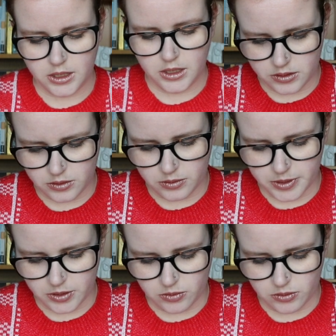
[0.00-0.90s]
Let's do it
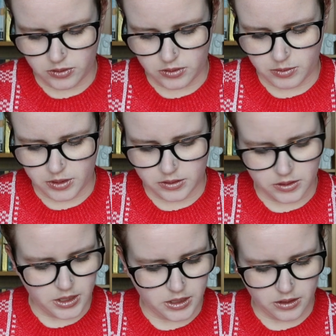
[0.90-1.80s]
by author, because
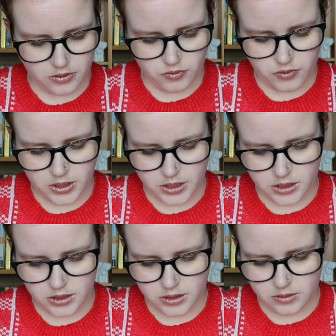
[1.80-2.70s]
then I can
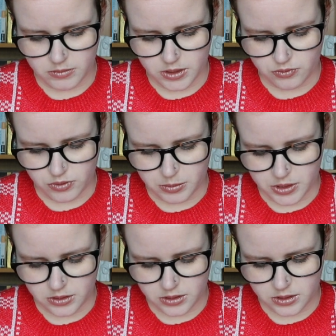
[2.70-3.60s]
find Miss
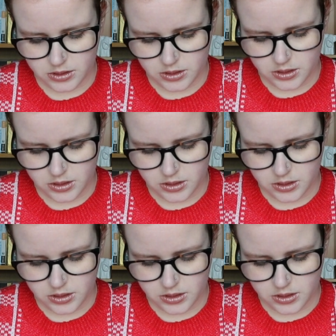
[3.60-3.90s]
Roberts,